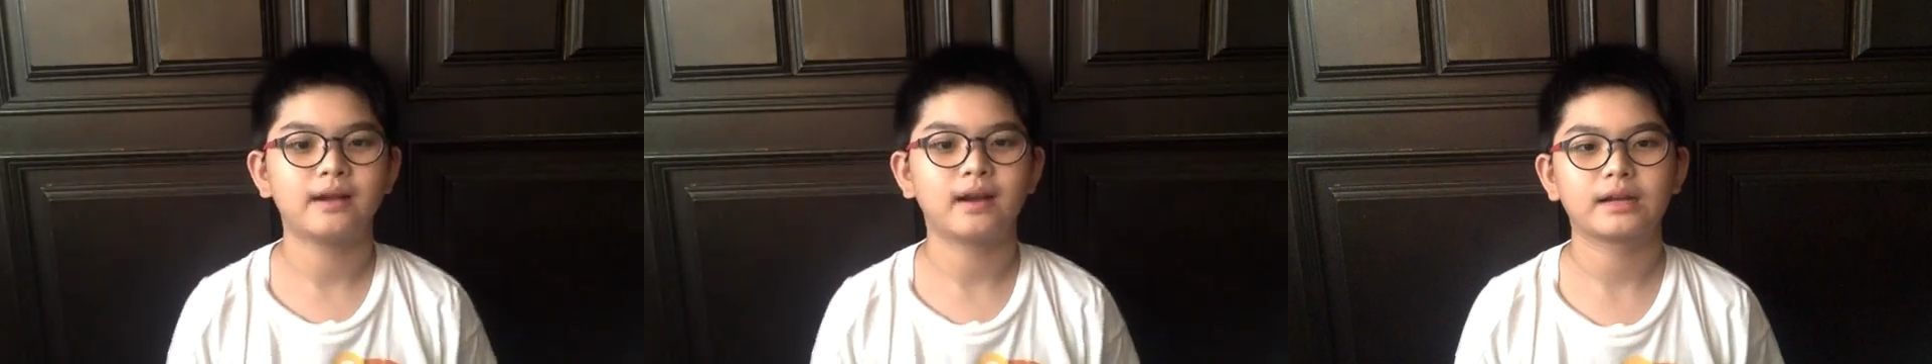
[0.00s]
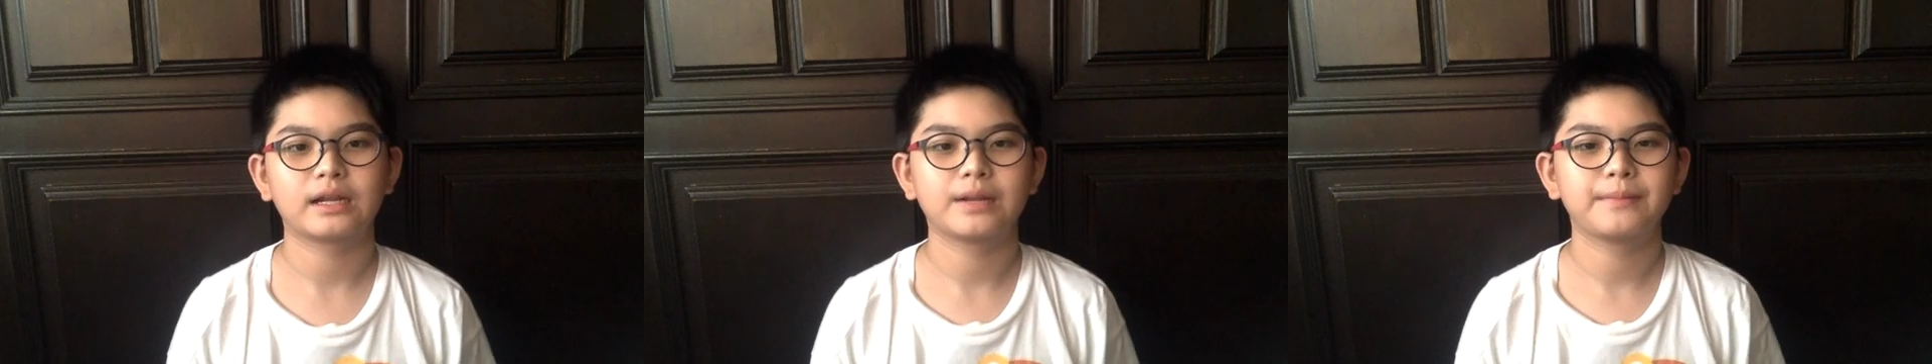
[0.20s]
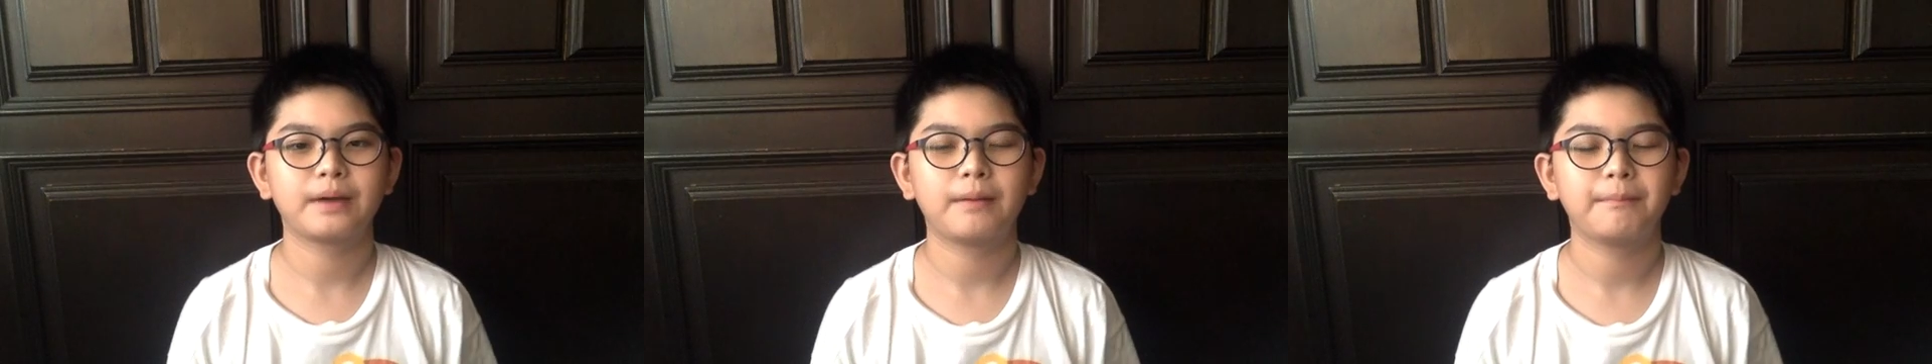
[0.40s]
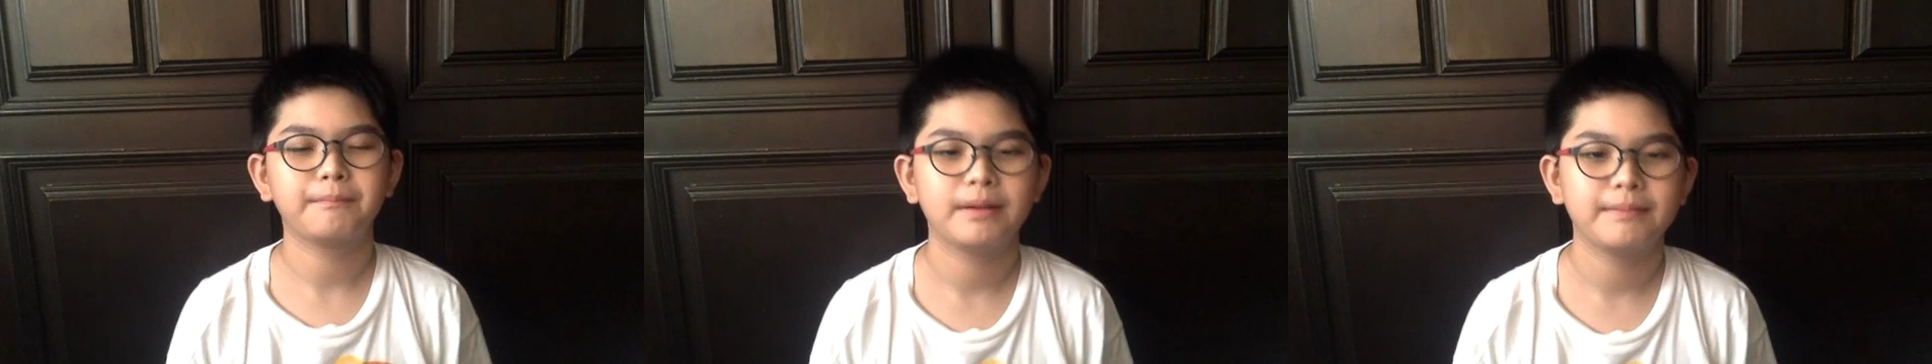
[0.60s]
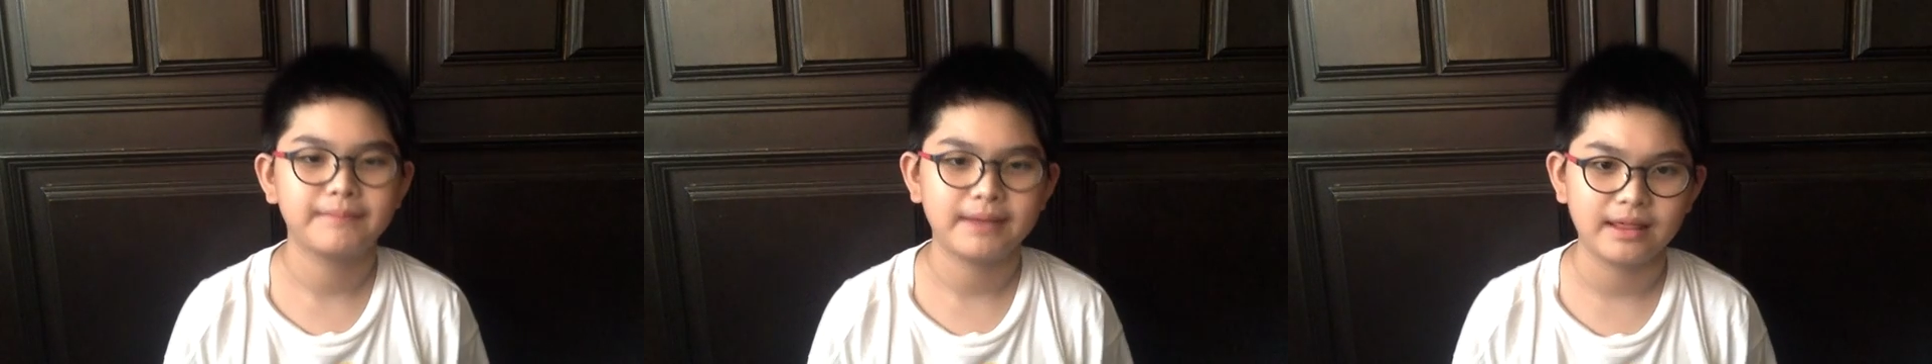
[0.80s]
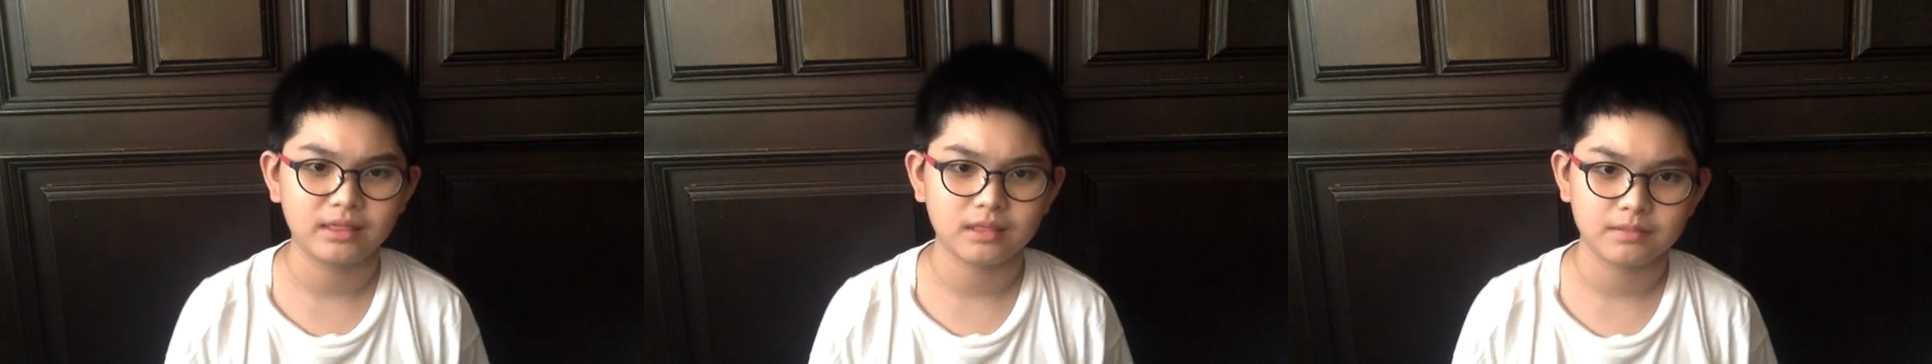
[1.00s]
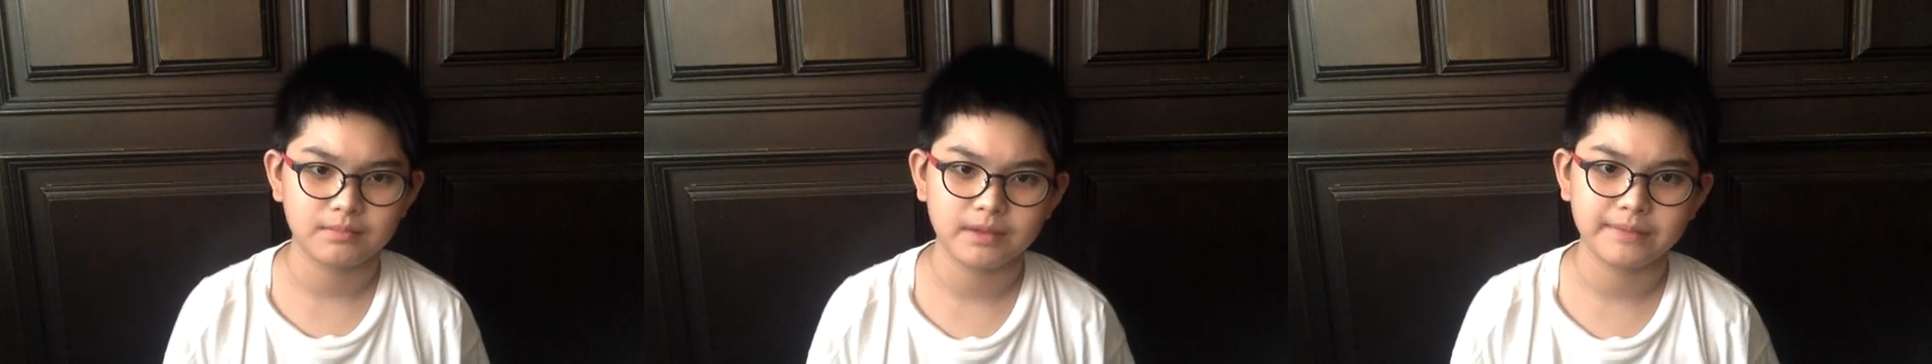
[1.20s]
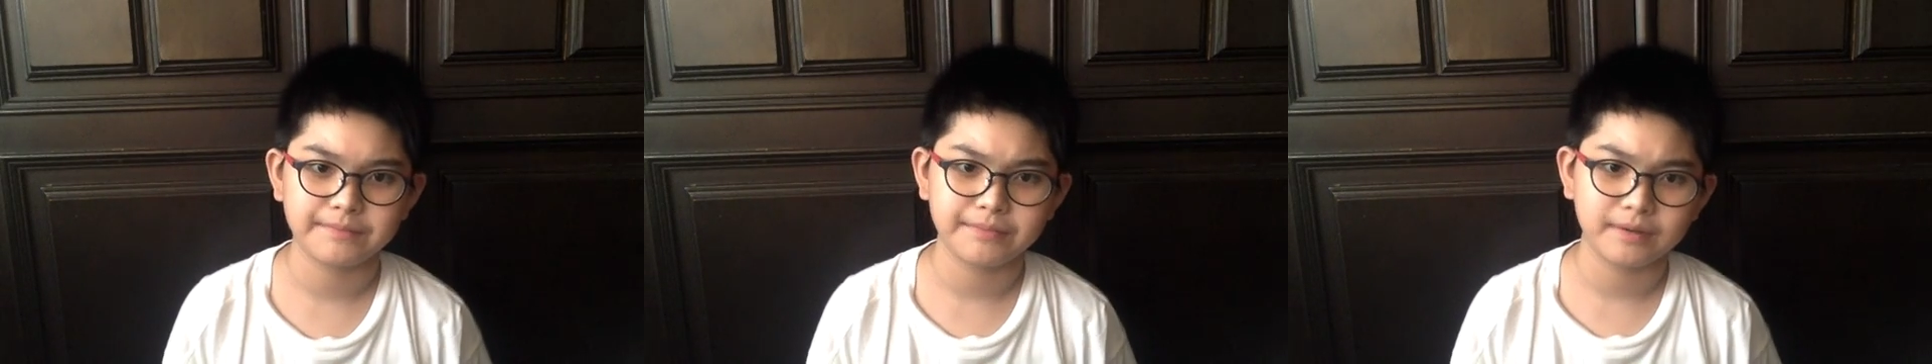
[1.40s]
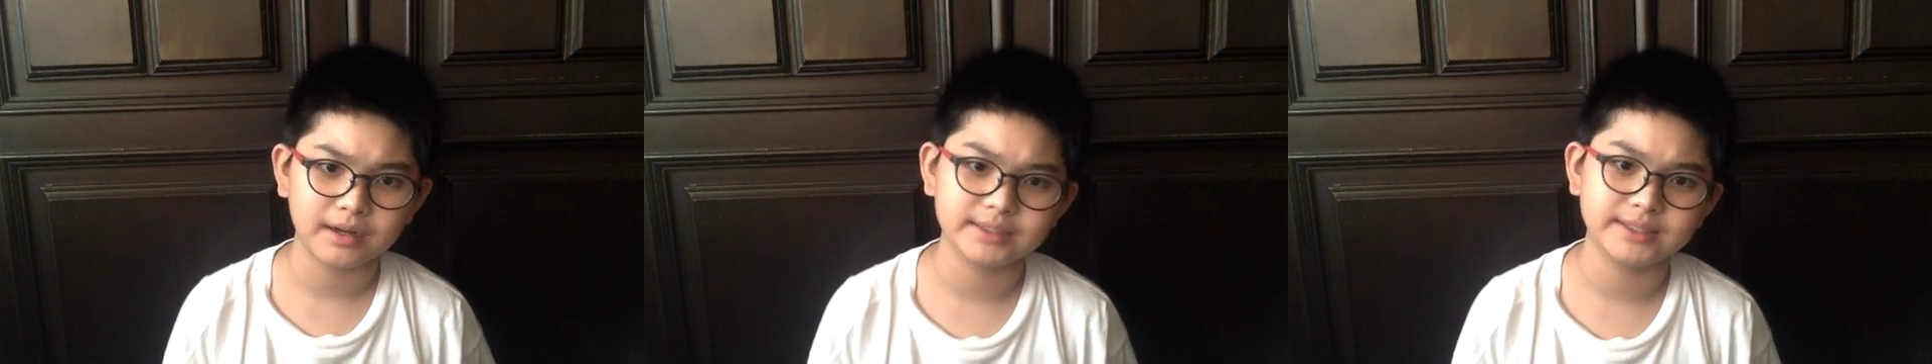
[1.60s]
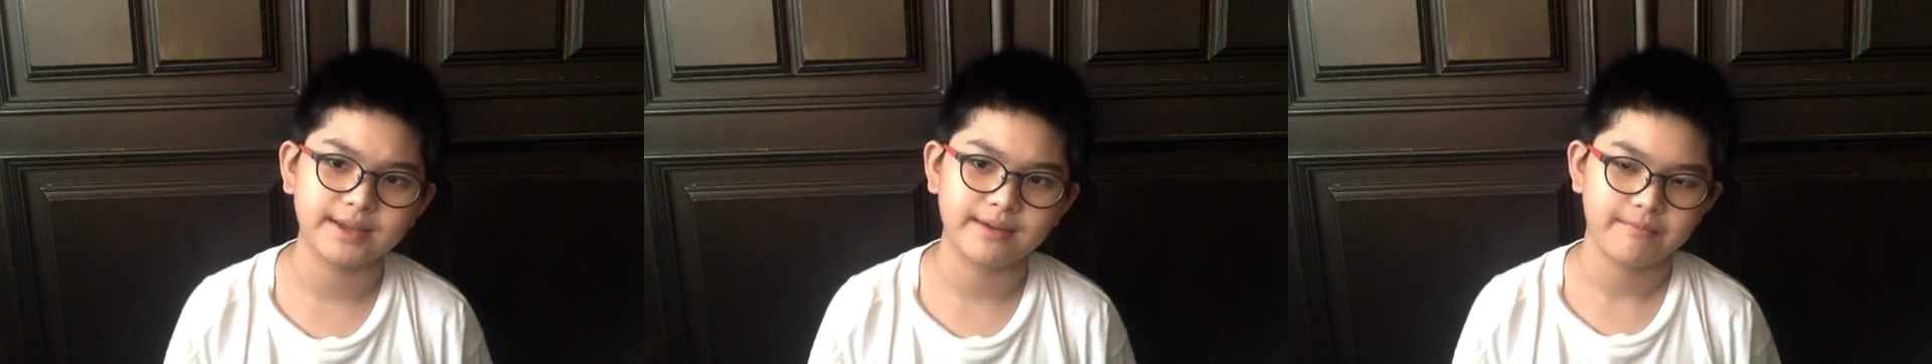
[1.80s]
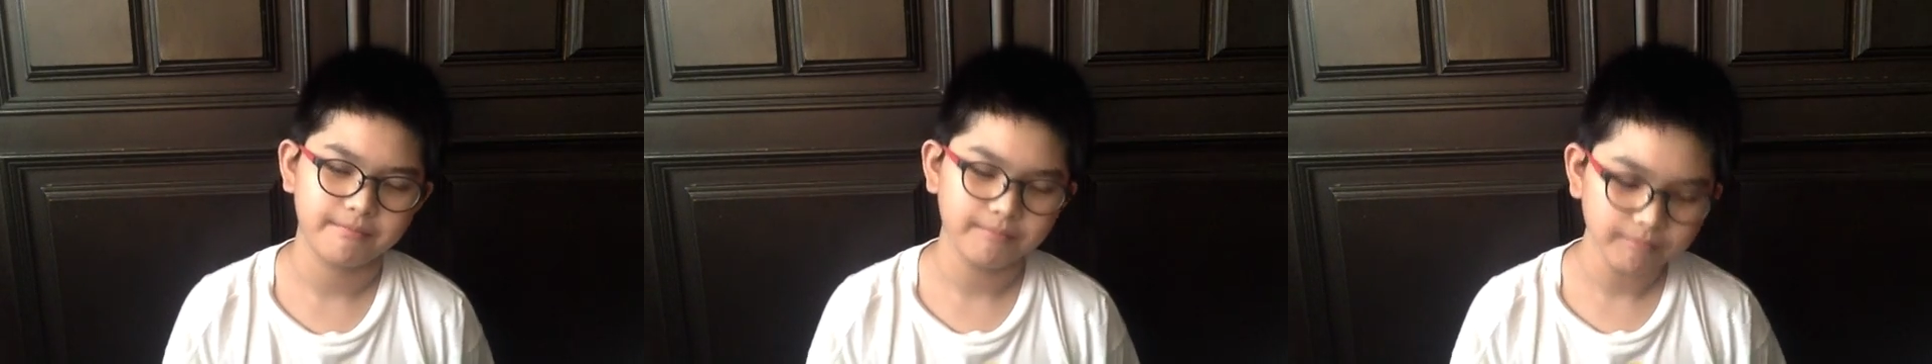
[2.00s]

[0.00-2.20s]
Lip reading: talking about my math big project.